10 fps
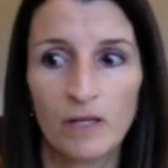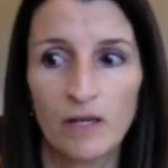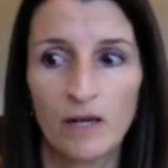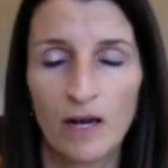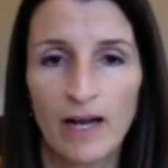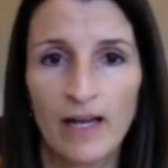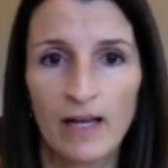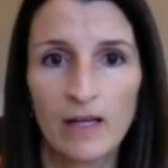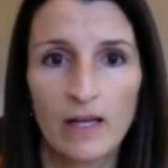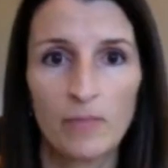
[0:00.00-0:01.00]

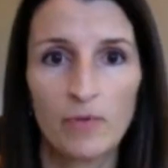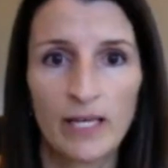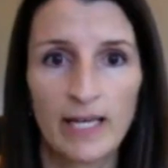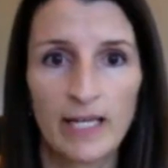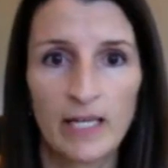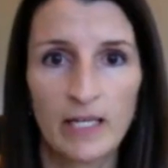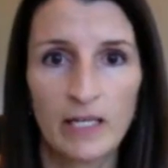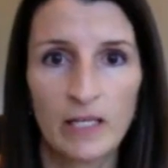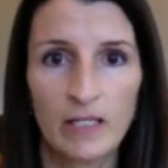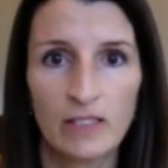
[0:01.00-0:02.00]
I am
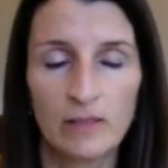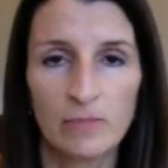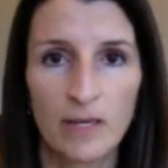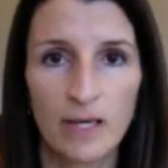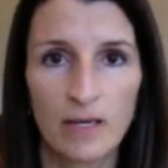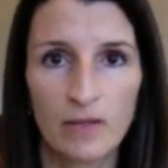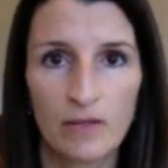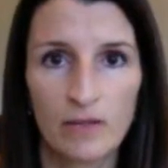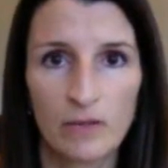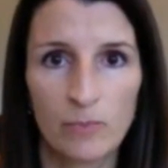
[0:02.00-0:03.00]
planning to make
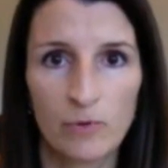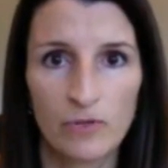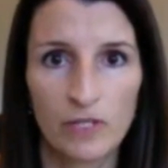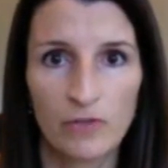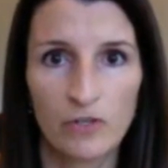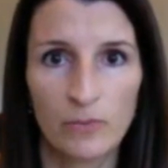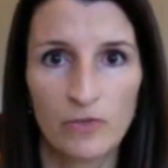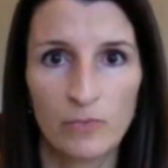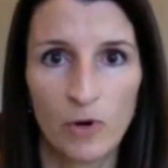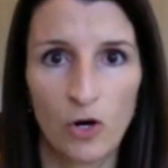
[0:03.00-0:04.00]
the birthday groups
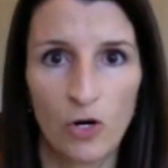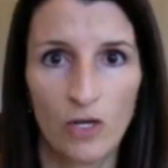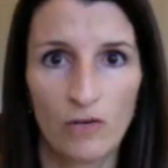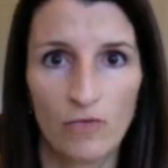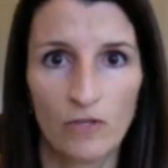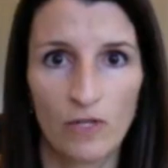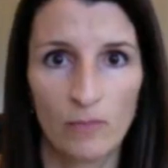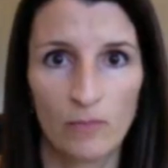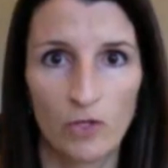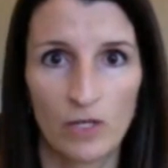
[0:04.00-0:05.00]
part of the
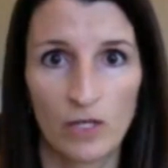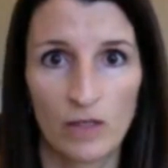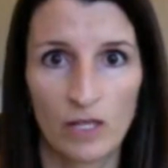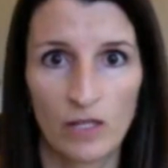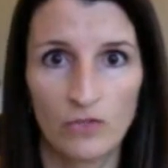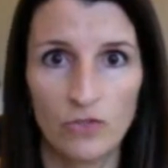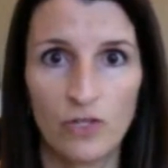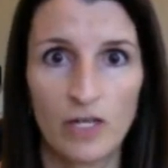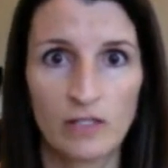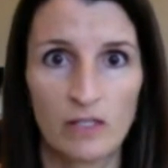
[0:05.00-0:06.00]
community thing. So you
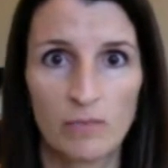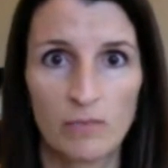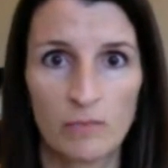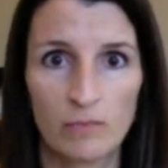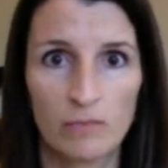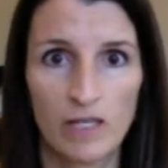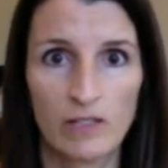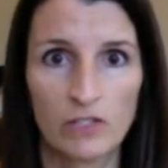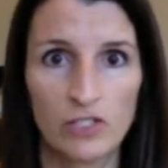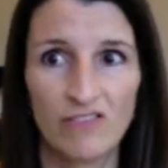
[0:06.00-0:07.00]
guys can
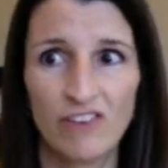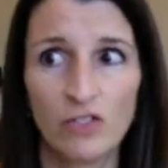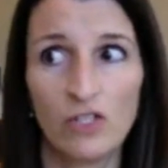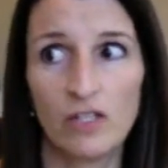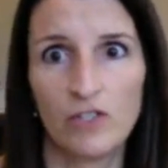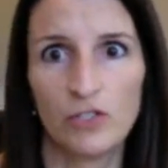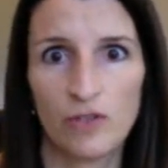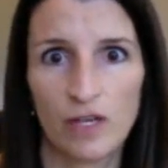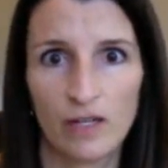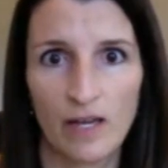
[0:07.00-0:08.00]
message you. In fact, you could even do
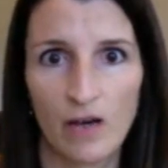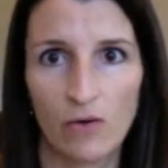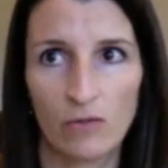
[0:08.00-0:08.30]
that now.